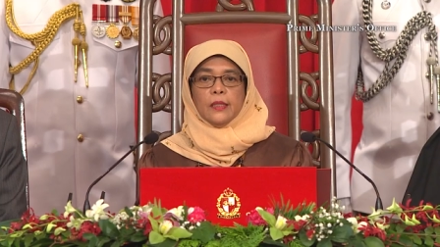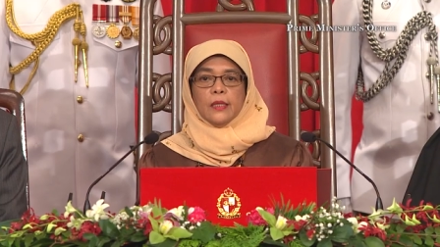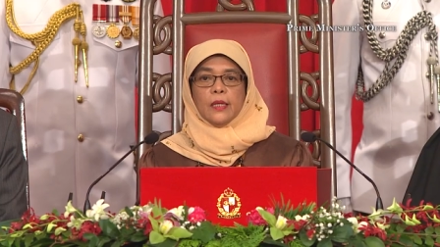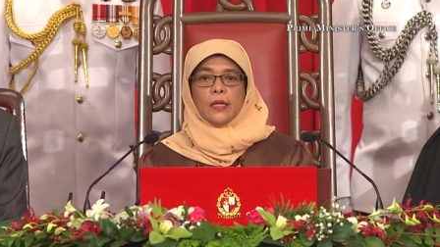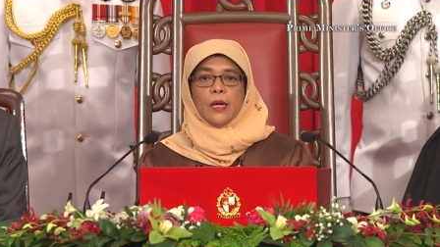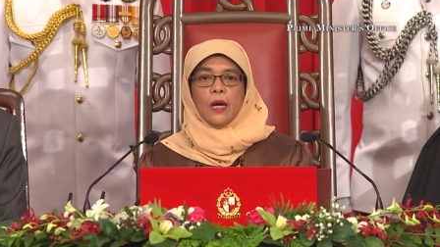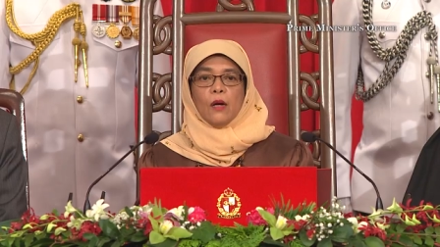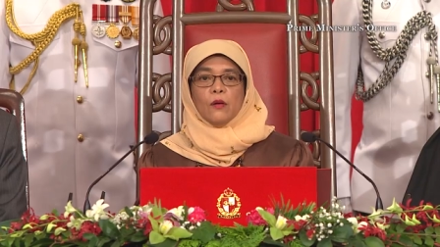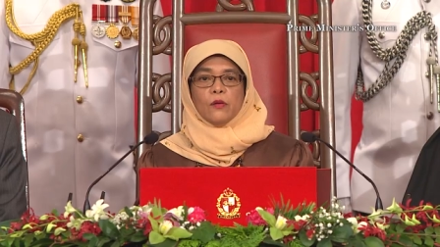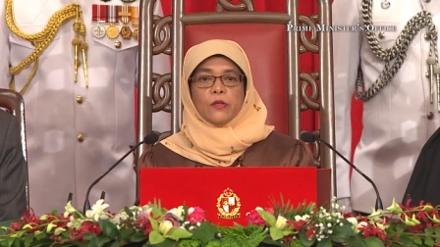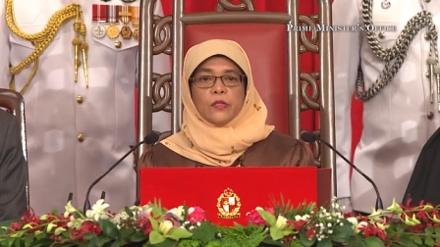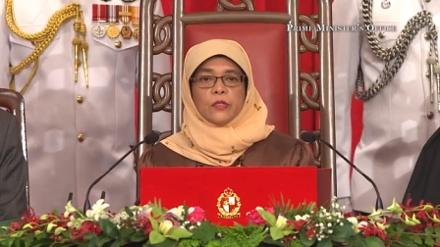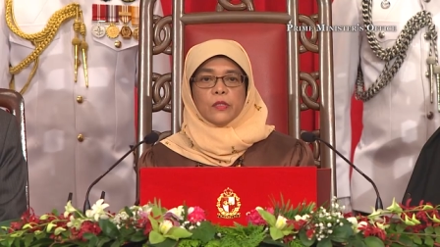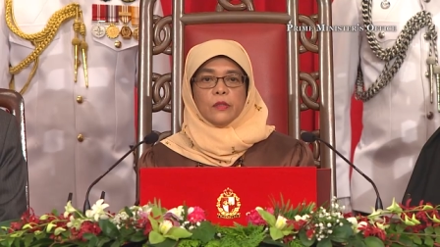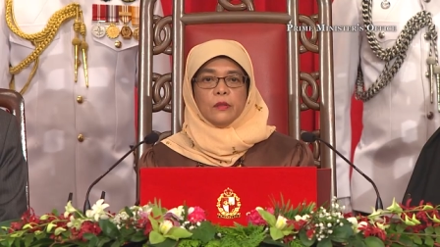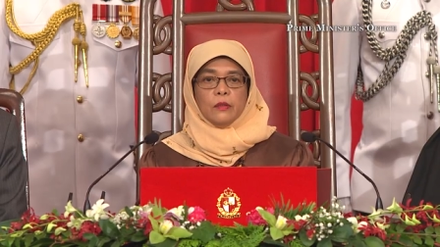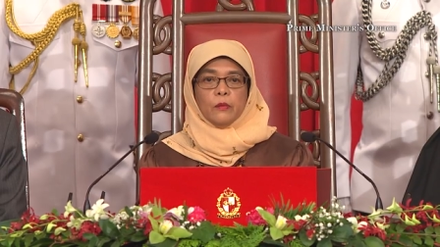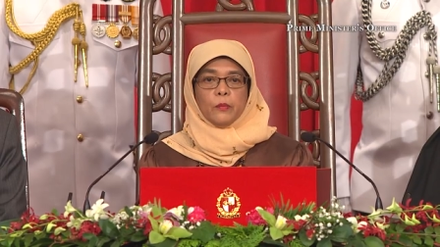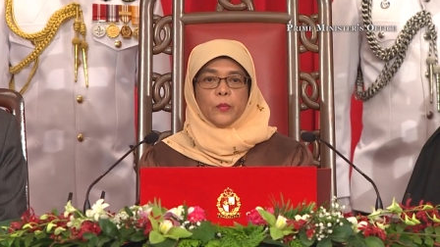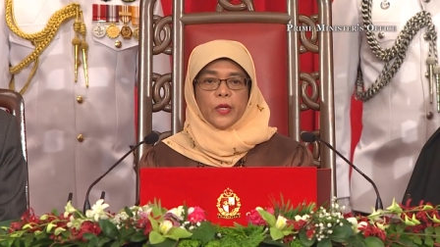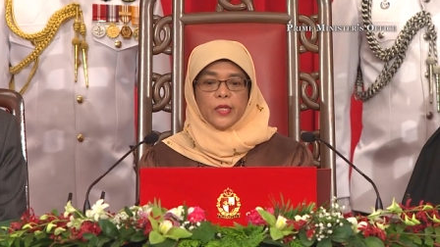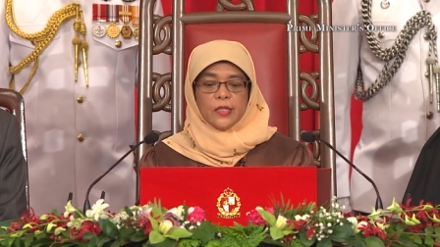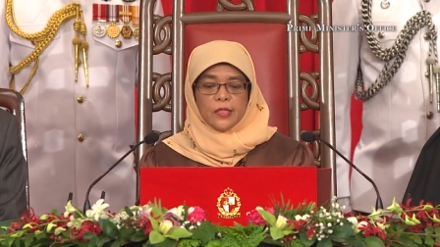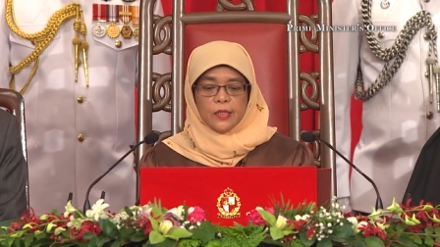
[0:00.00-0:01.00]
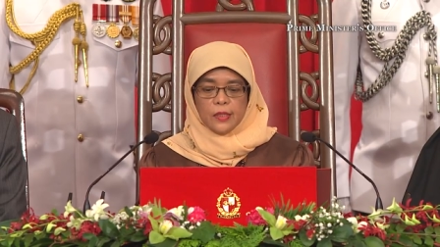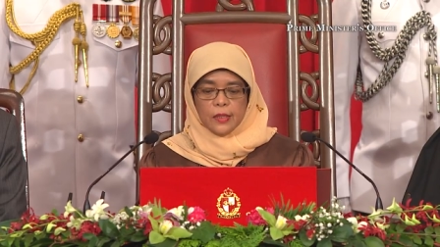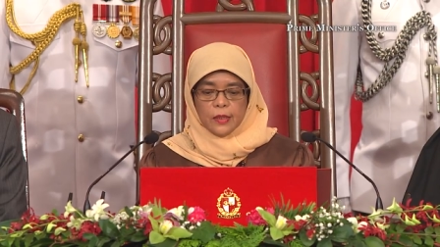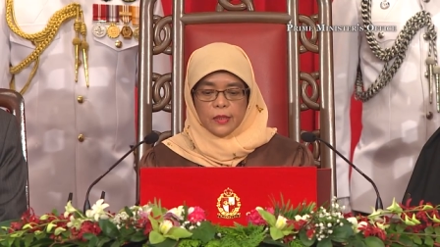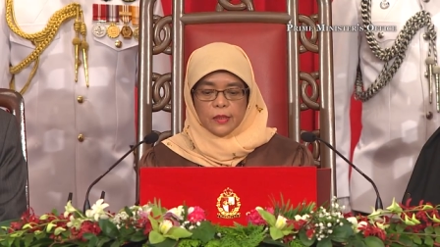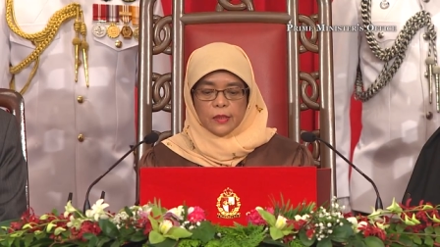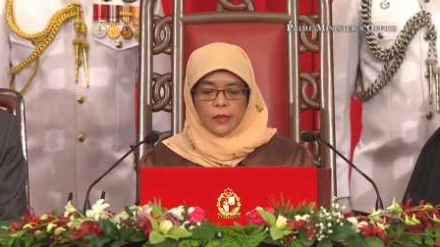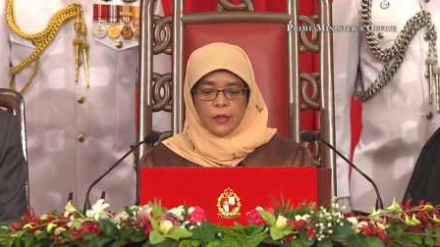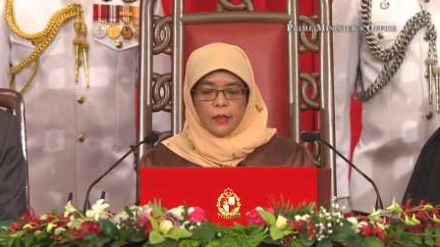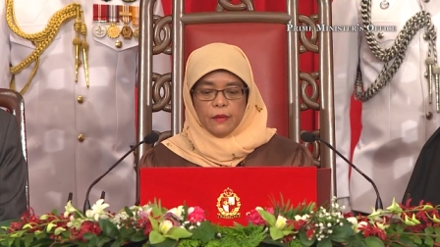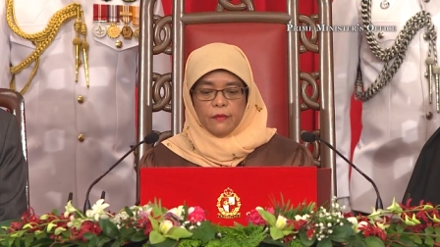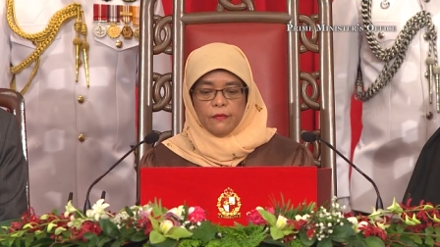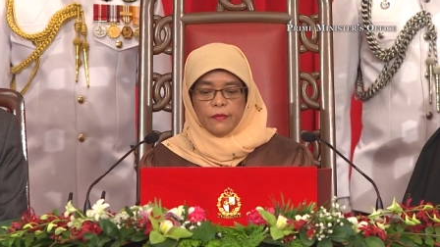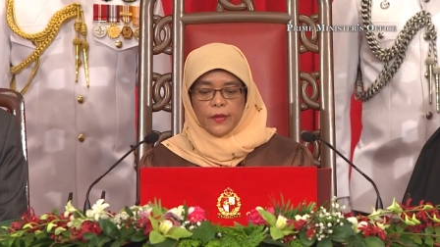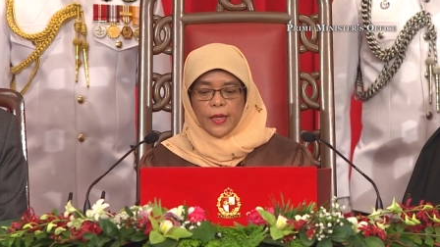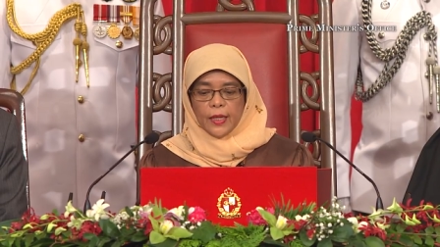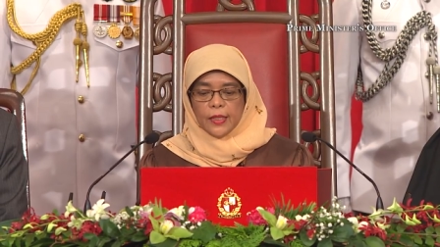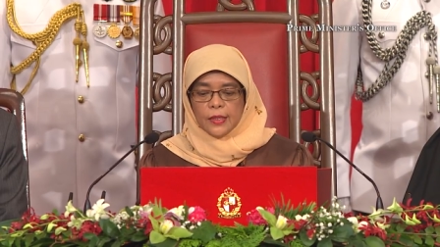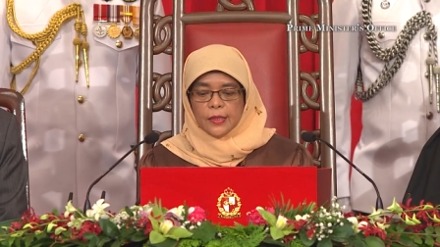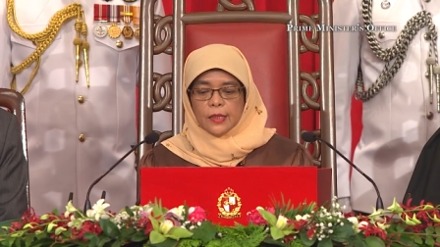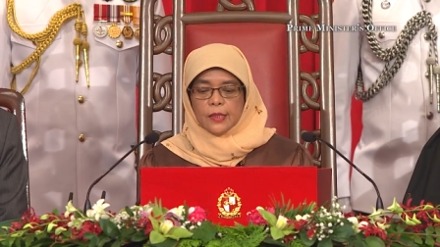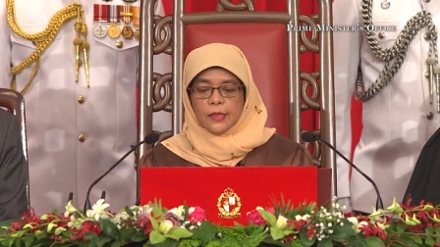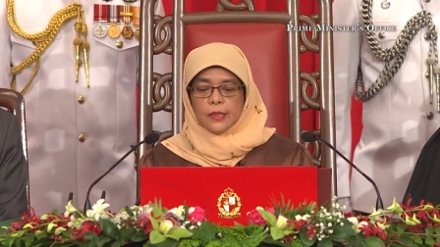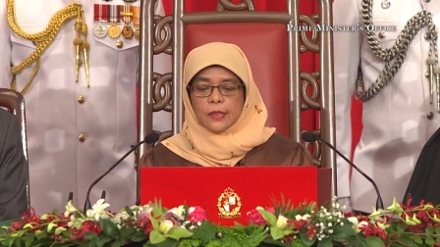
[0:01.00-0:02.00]
the Council of Presidential
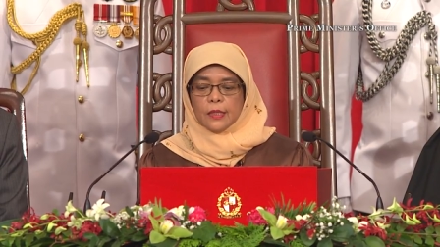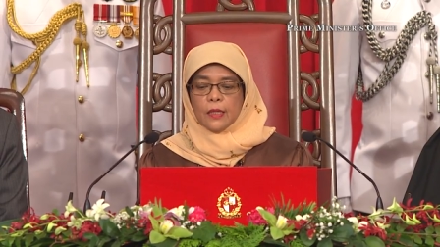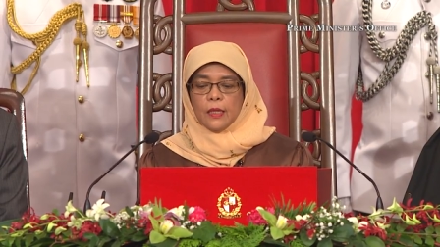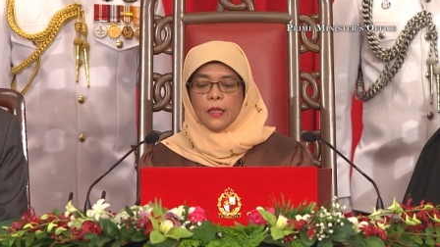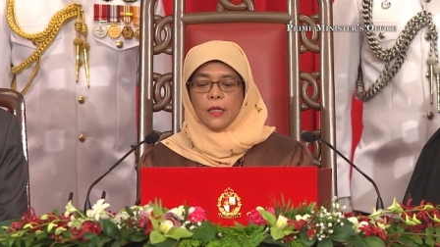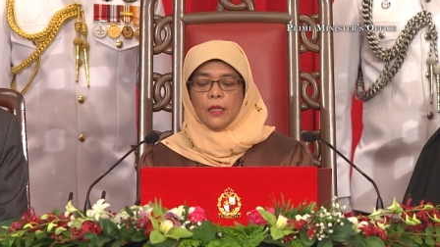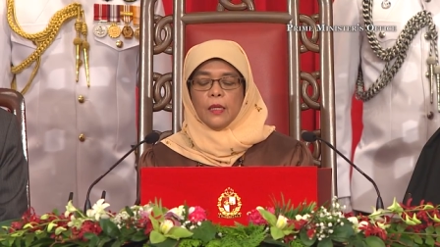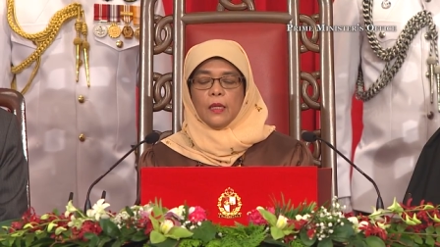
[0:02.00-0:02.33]
Advisors